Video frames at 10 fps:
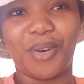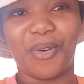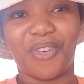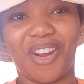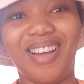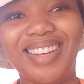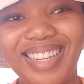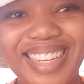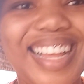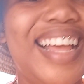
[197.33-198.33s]
go wrong.
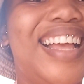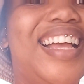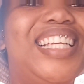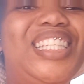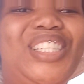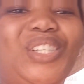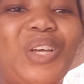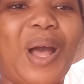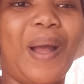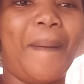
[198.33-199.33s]

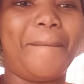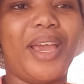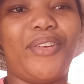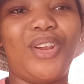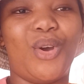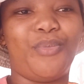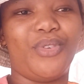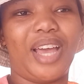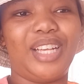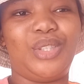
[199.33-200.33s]
So I really
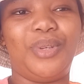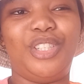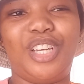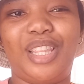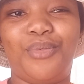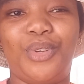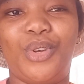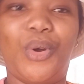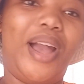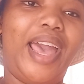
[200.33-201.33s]
hope you guys do enjoy the
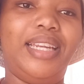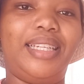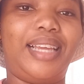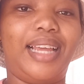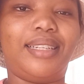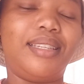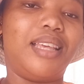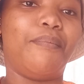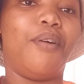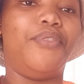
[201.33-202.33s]
video and get
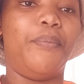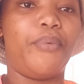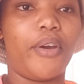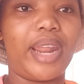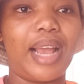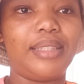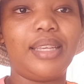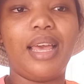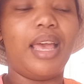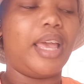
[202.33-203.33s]
some of the product.
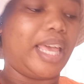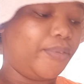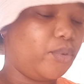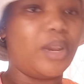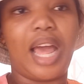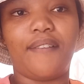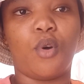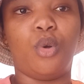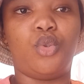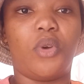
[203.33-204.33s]
If you
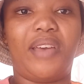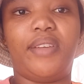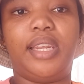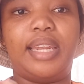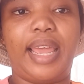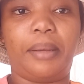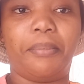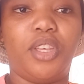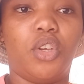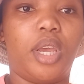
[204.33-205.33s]
love Also Heavenly like
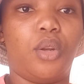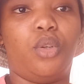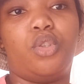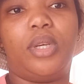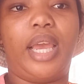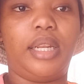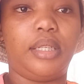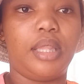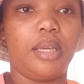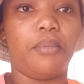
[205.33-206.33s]
me, you can also
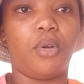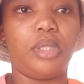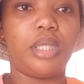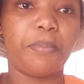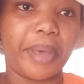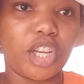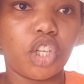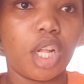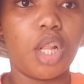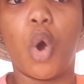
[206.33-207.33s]
get them on
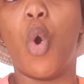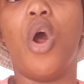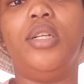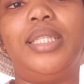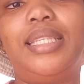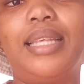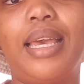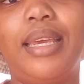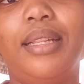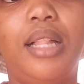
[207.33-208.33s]
special or on
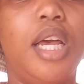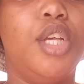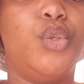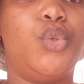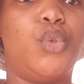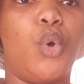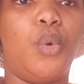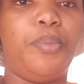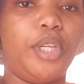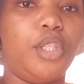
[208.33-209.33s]
sale.
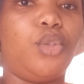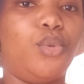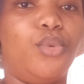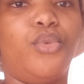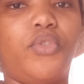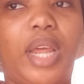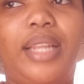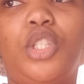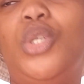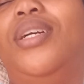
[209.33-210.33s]
So please do
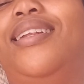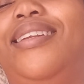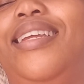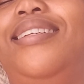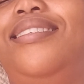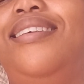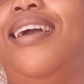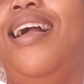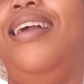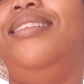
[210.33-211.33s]
run to Clicks
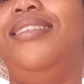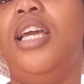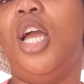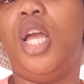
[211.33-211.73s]
and